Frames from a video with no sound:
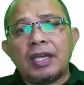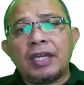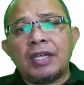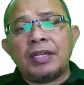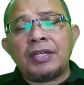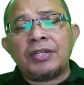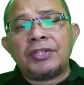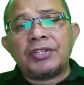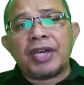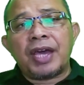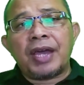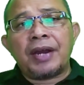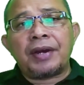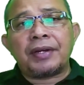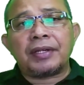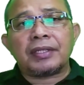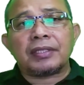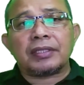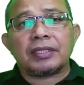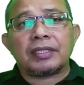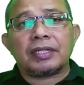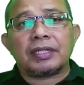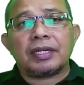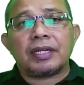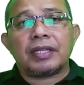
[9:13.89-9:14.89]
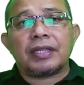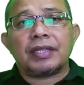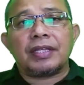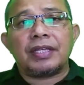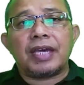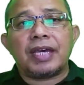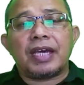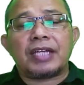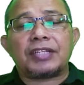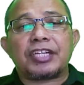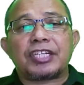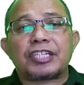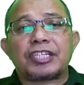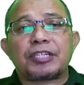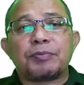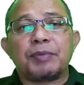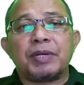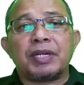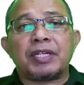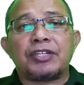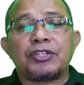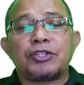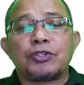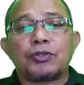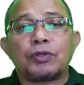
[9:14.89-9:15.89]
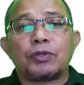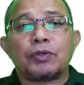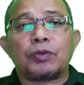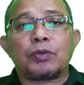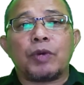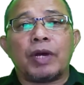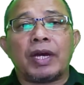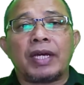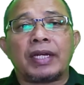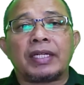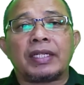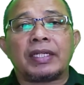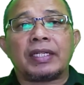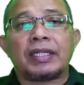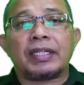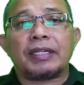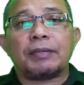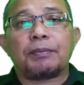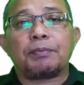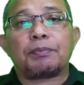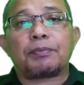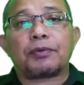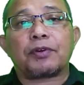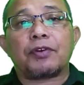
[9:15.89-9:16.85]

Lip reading: In general, the assessment should one